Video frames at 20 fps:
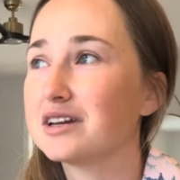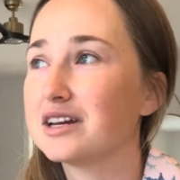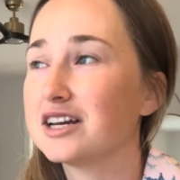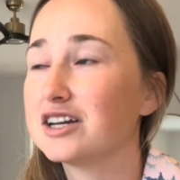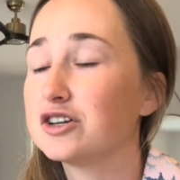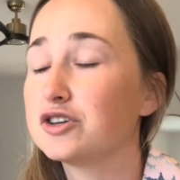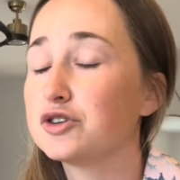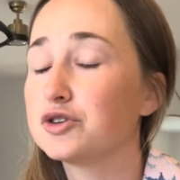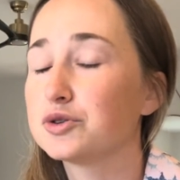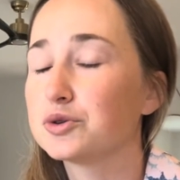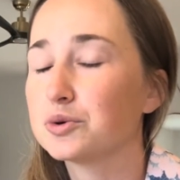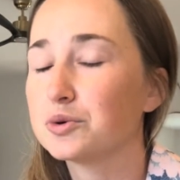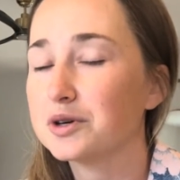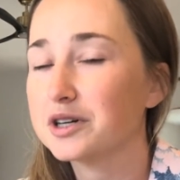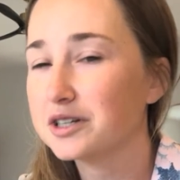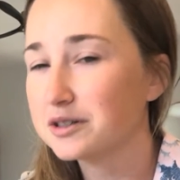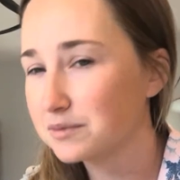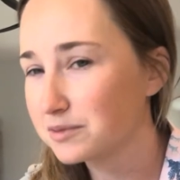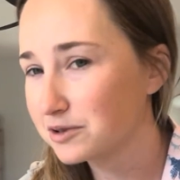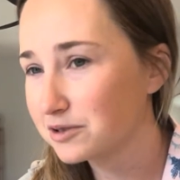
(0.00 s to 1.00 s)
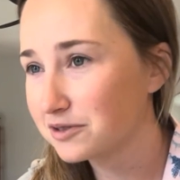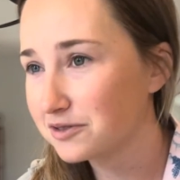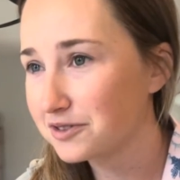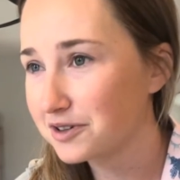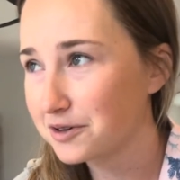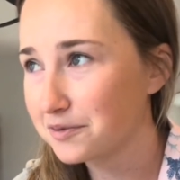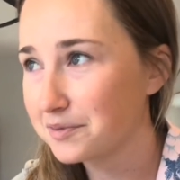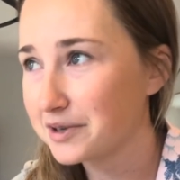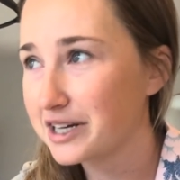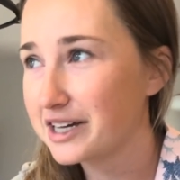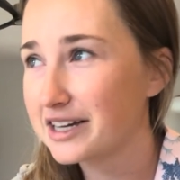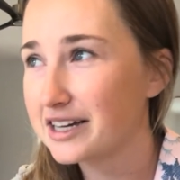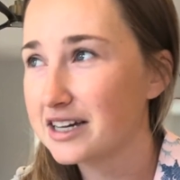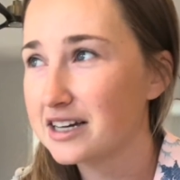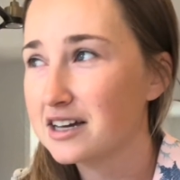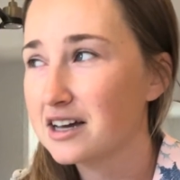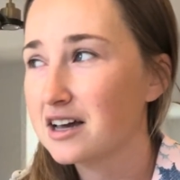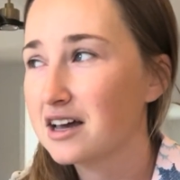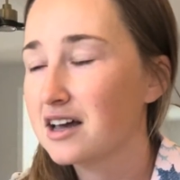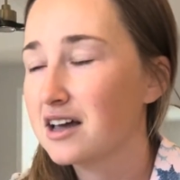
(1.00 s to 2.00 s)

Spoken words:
enjoyable for me.